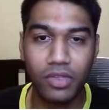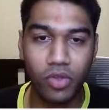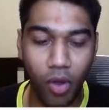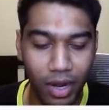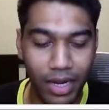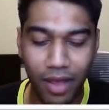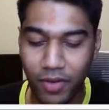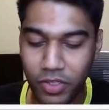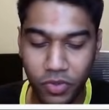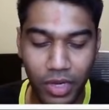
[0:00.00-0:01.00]
So on an
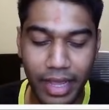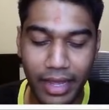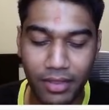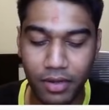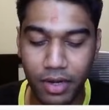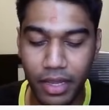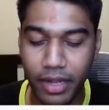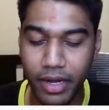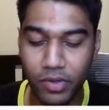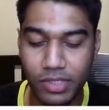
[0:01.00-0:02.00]
average, you will get 30
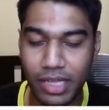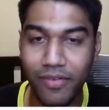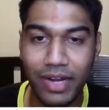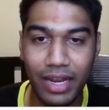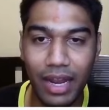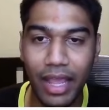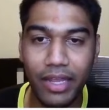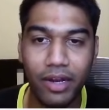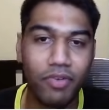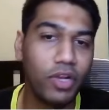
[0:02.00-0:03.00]
into 70, like
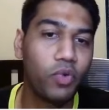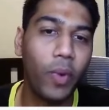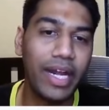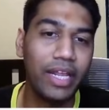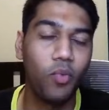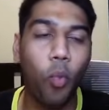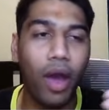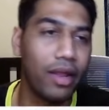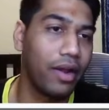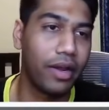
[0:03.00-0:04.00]
roughly
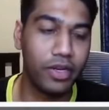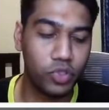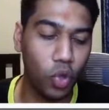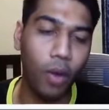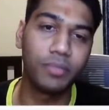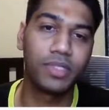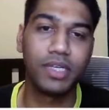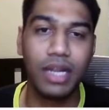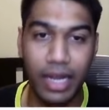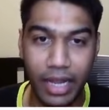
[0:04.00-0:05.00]
2100 jobs
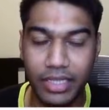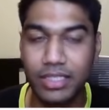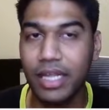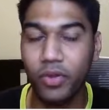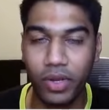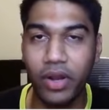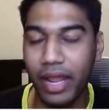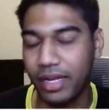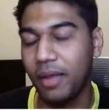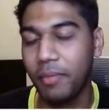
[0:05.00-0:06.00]
links that you can
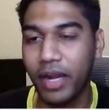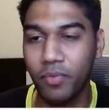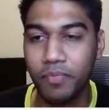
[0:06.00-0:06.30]
directly apply to.